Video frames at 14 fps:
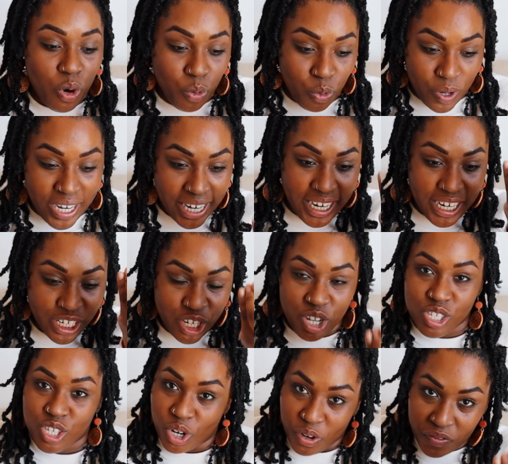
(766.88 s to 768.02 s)
we
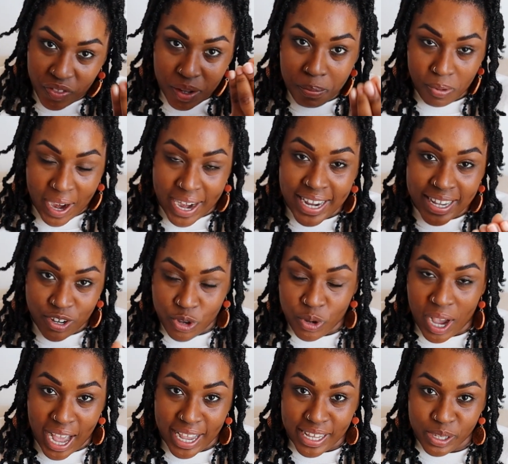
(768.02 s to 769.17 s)
deserve the break, you
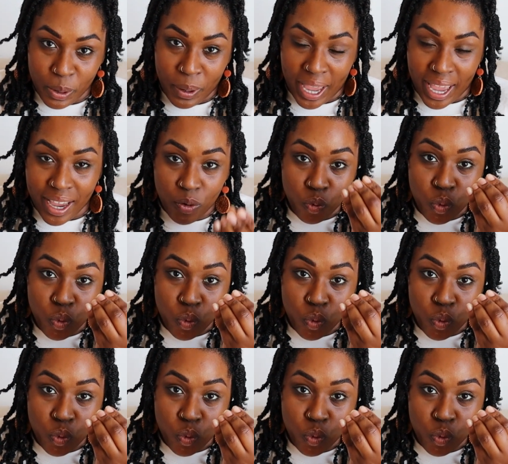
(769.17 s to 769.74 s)
guys, okay?